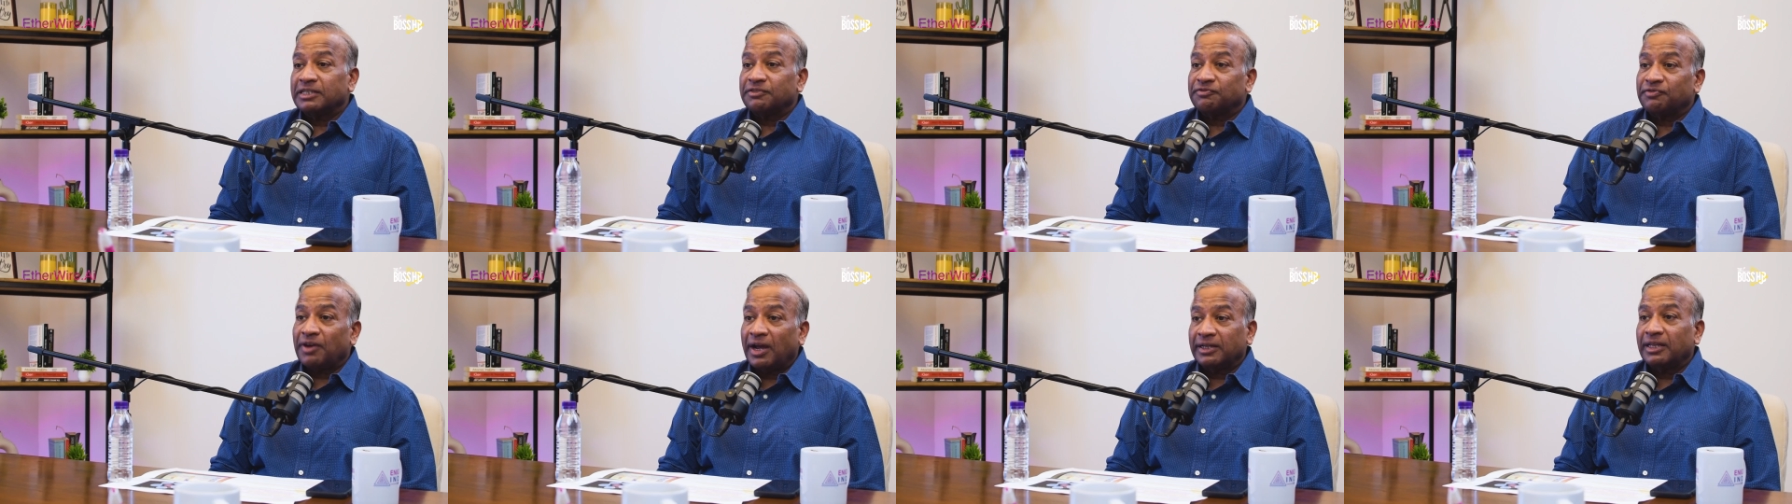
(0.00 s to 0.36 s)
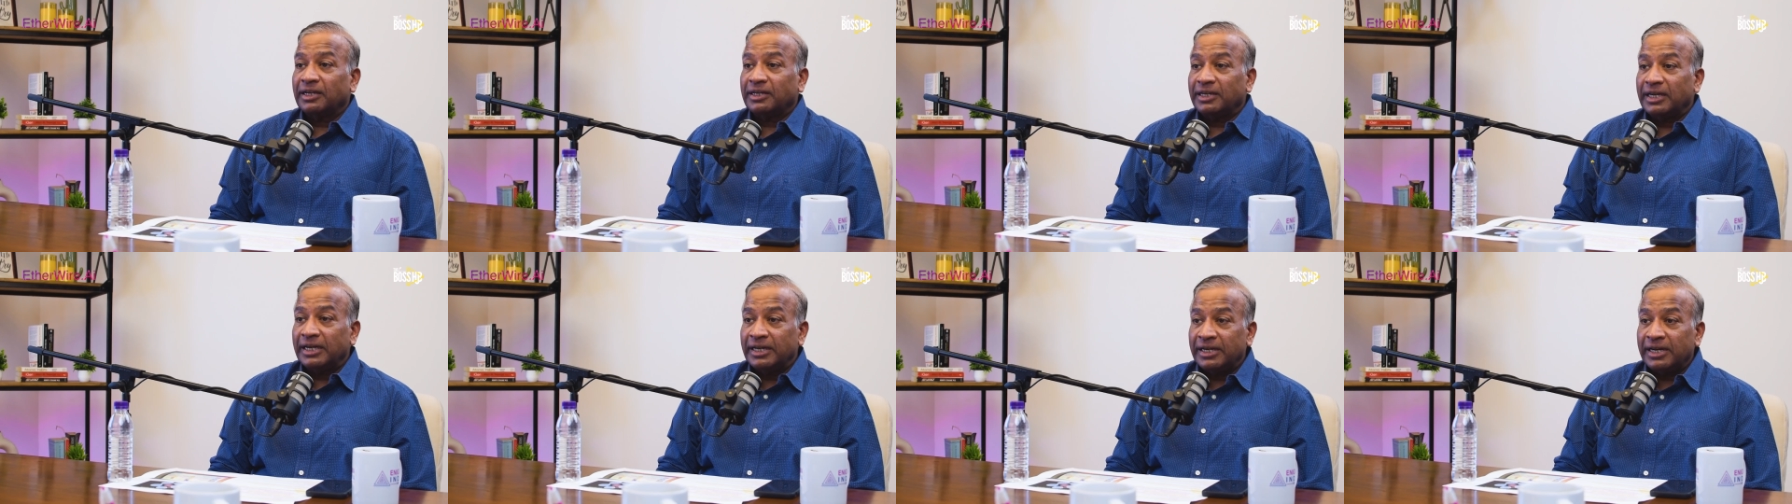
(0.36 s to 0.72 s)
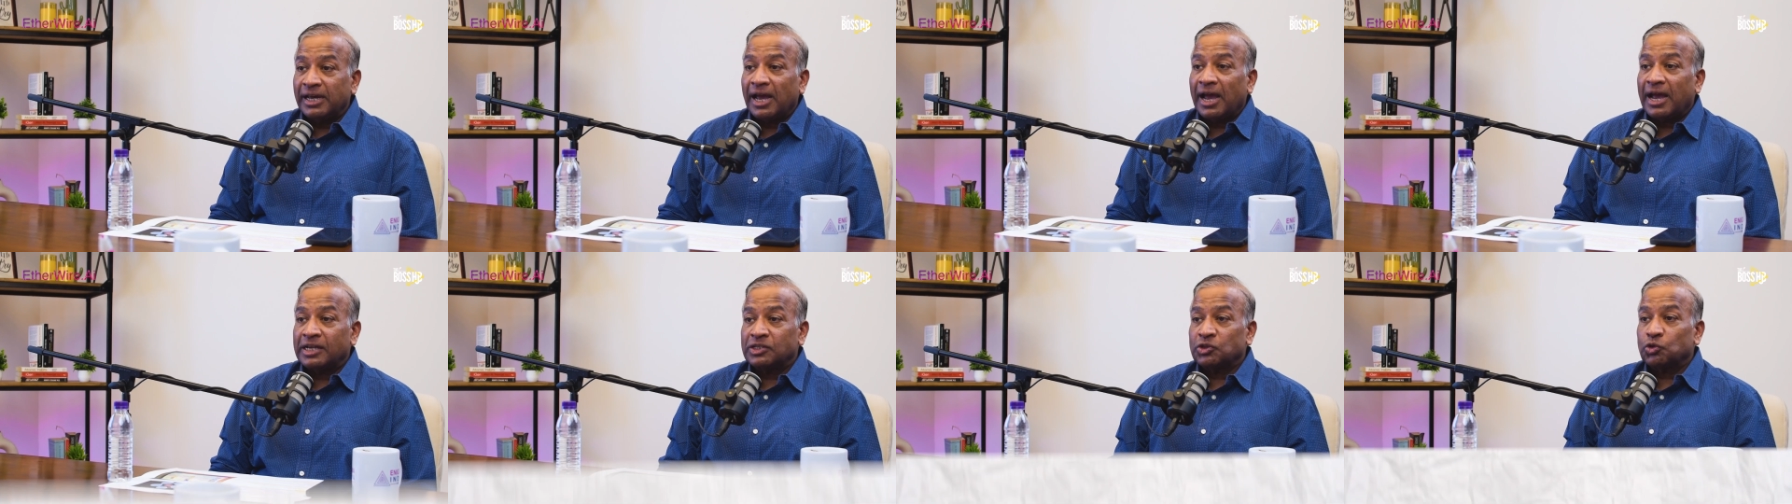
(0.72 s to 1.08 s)
the fact that
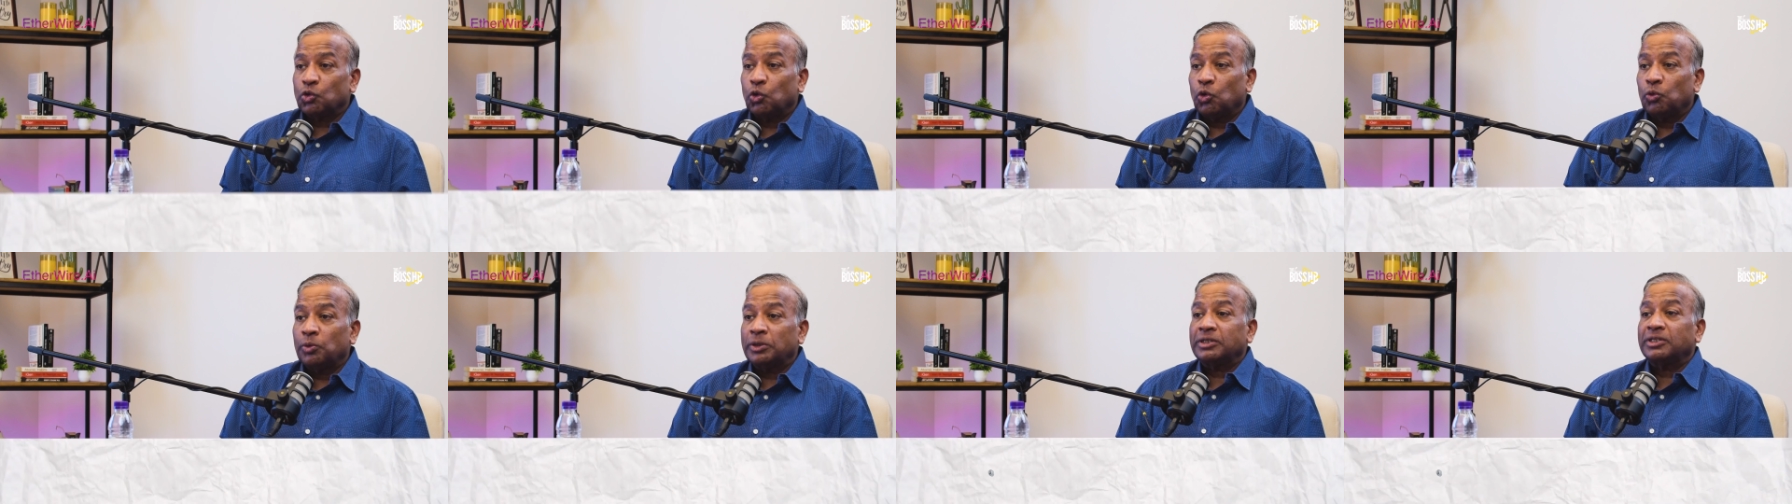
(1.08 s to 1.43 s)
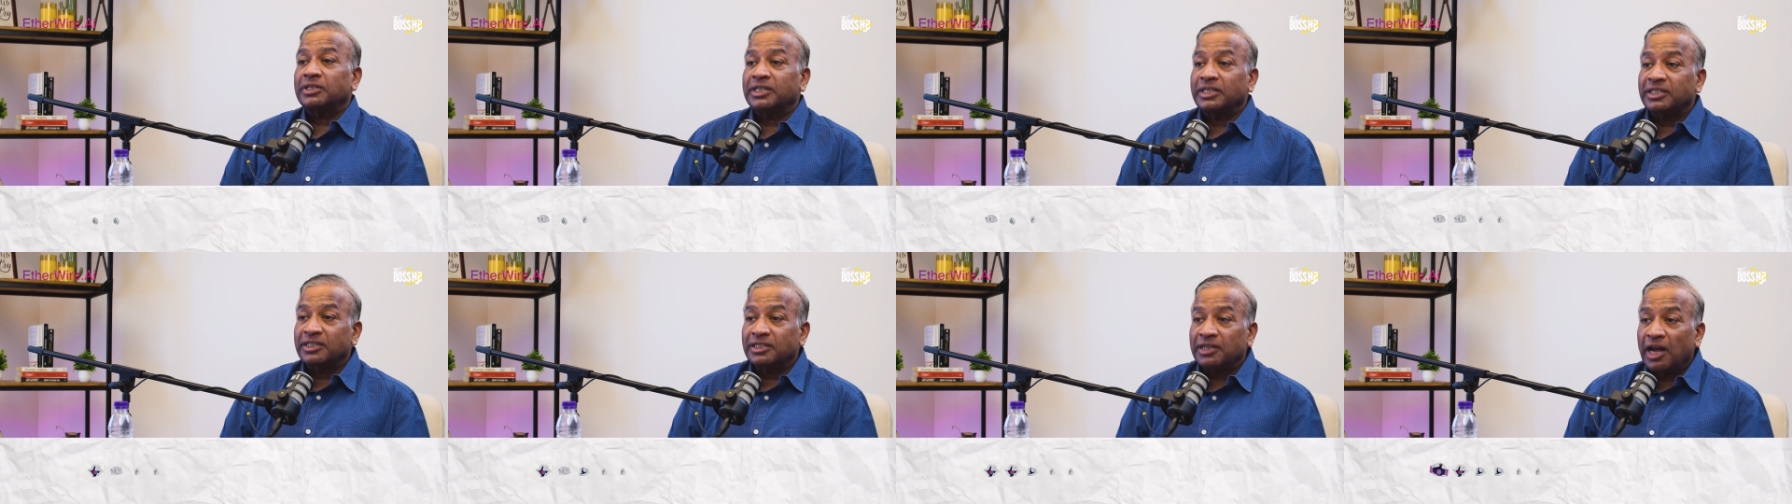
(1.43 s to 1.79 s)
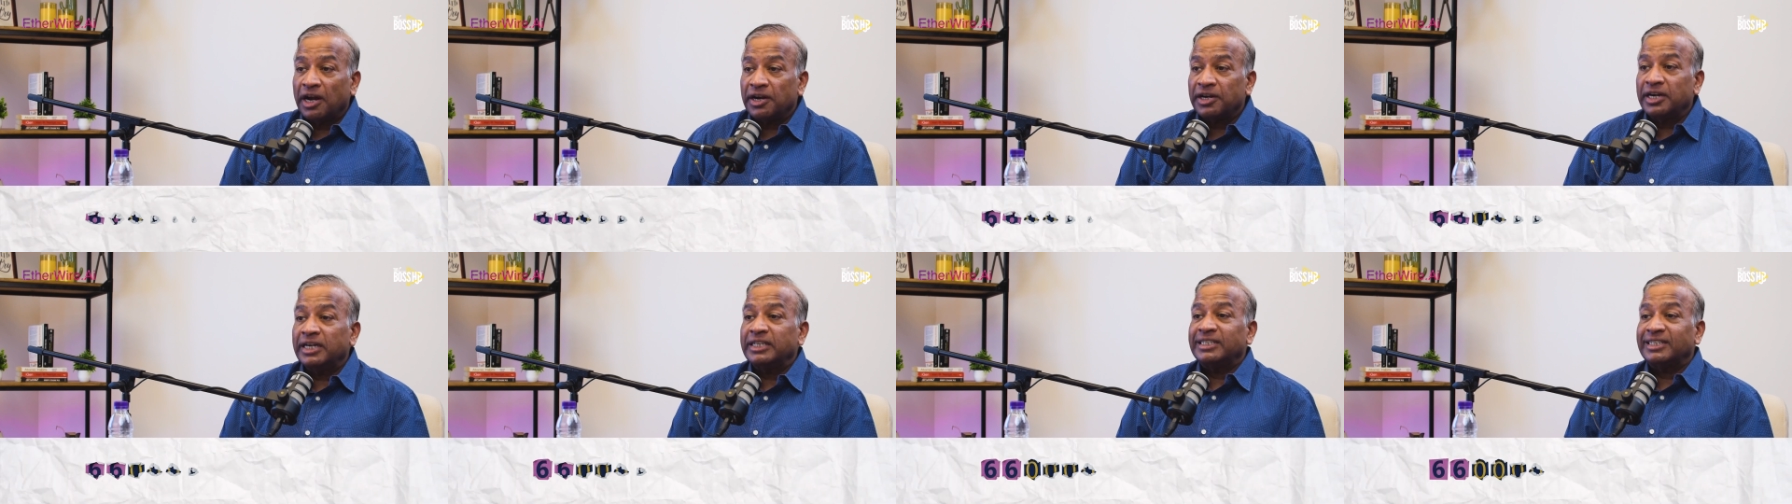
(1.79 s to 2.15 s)
India has over
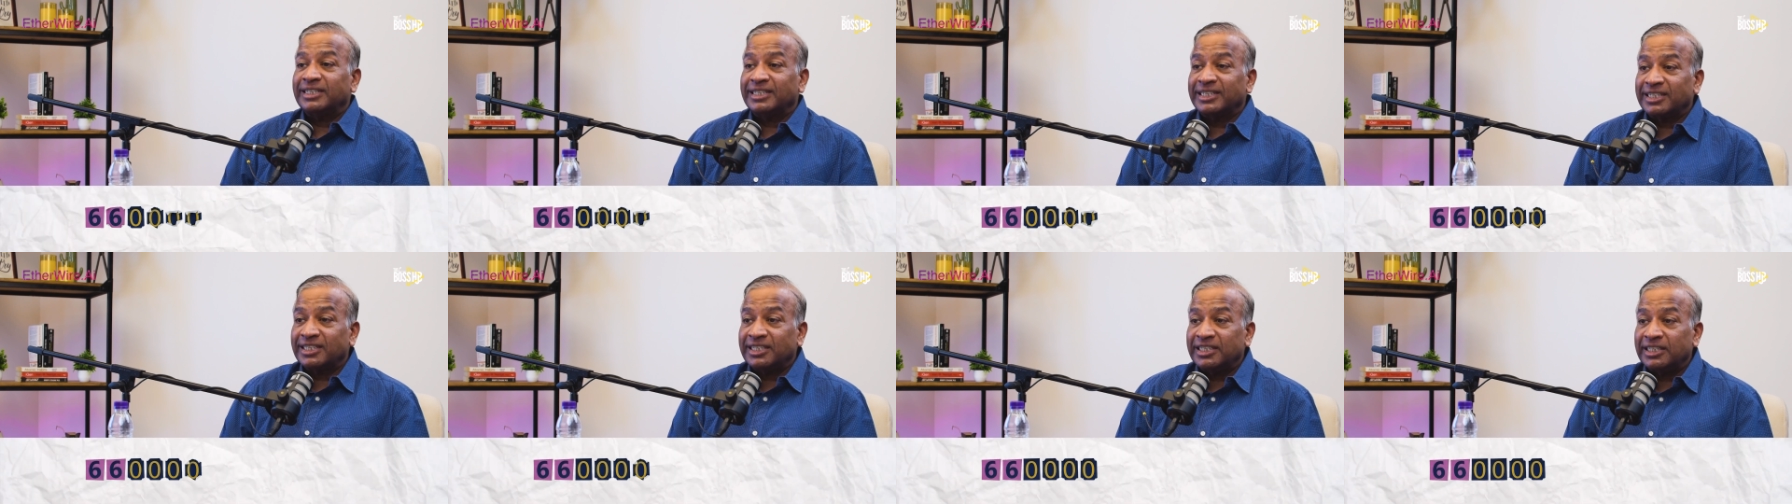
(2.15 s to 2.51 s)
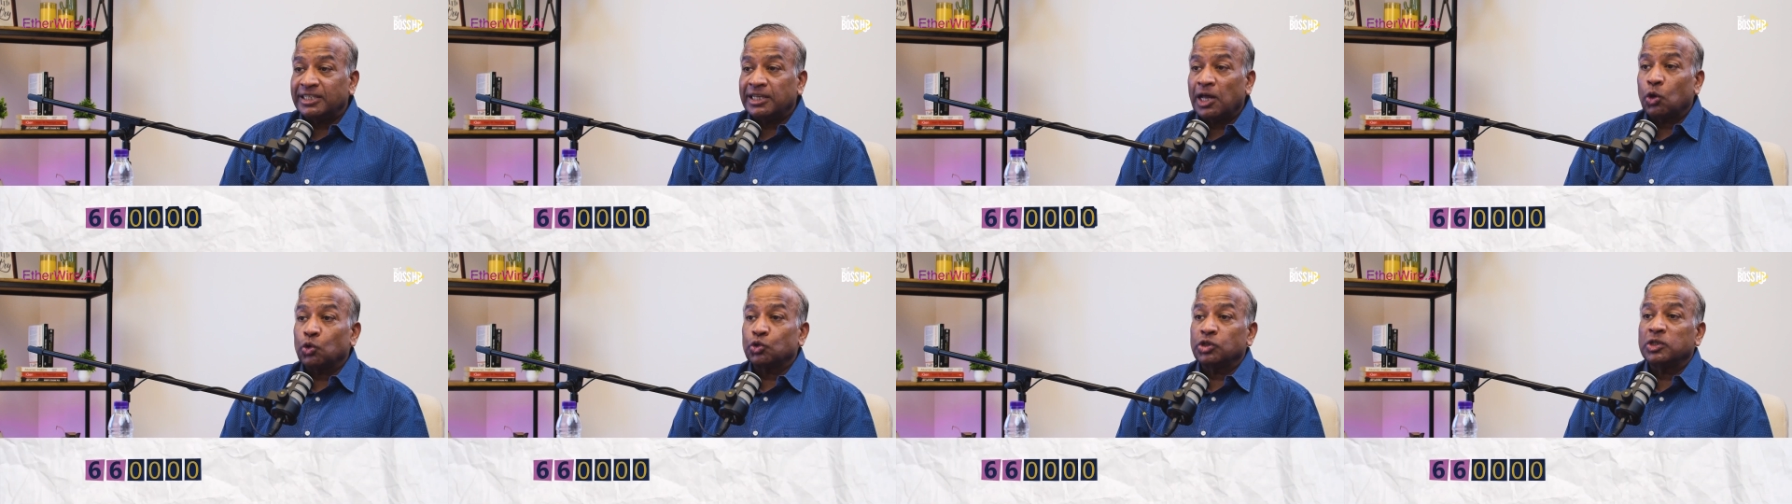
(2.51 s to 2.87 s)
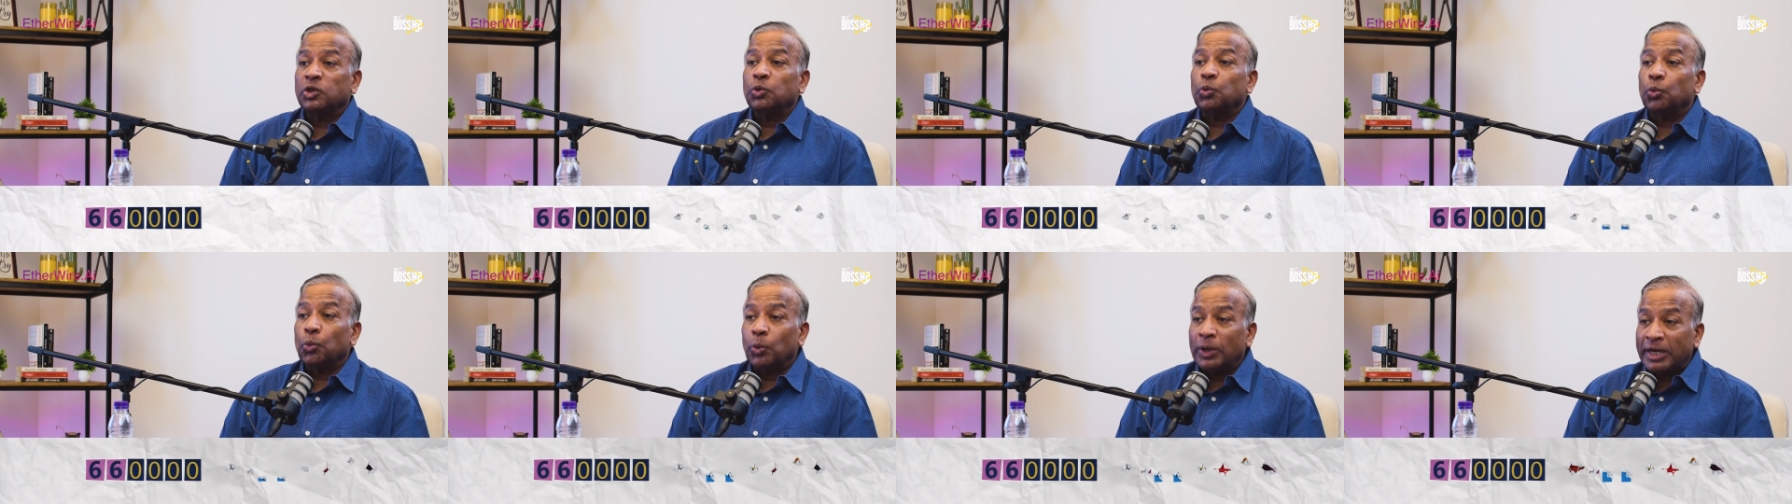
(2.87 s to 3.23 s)

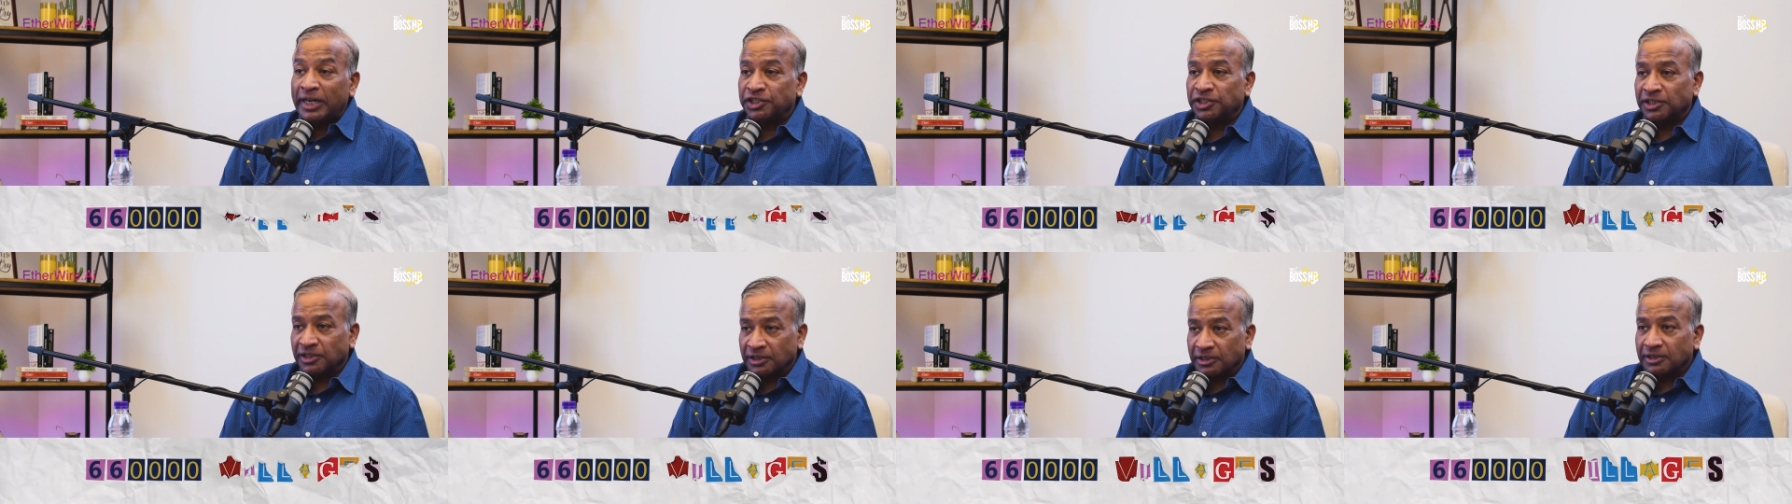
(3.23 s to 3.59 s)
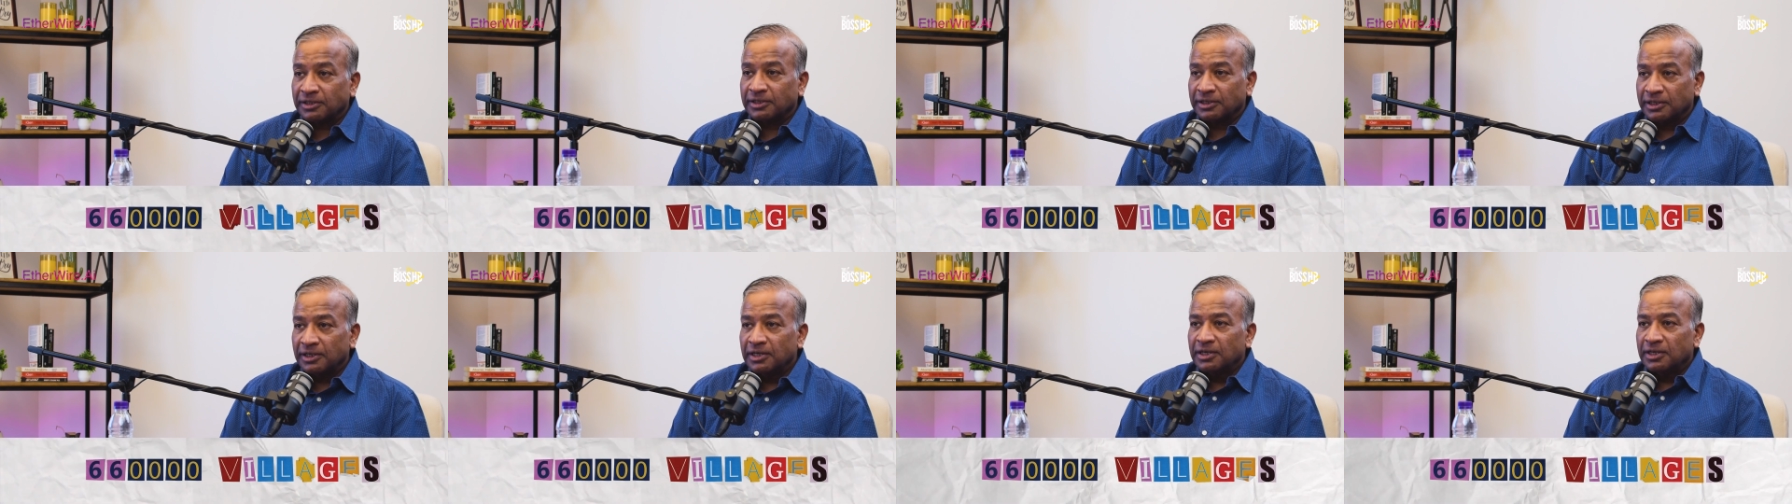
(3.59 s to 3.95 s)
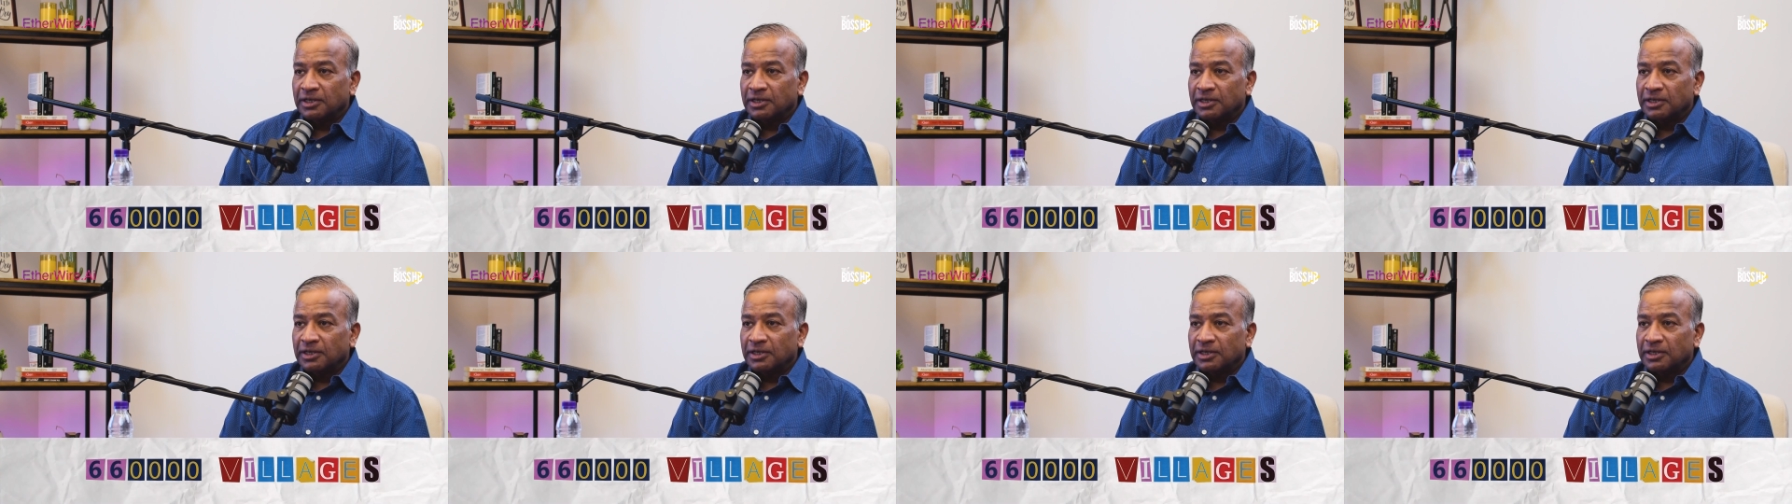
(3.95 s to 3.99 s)
660,000 villages.